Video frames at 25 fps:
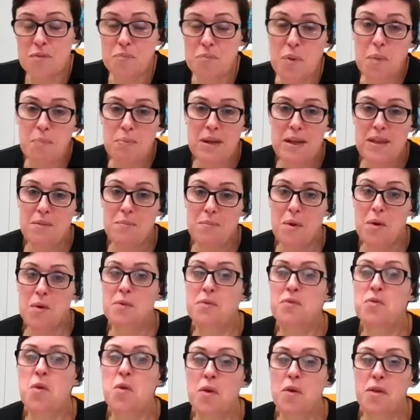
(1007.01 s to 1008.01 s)
Probably
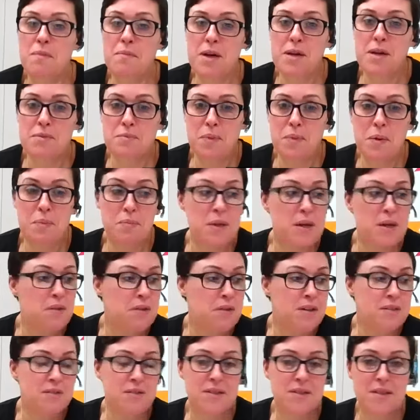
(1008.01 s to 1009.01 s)
not the most
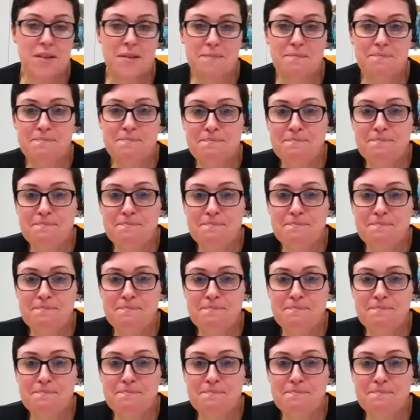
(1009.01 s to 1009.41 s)
popular answer.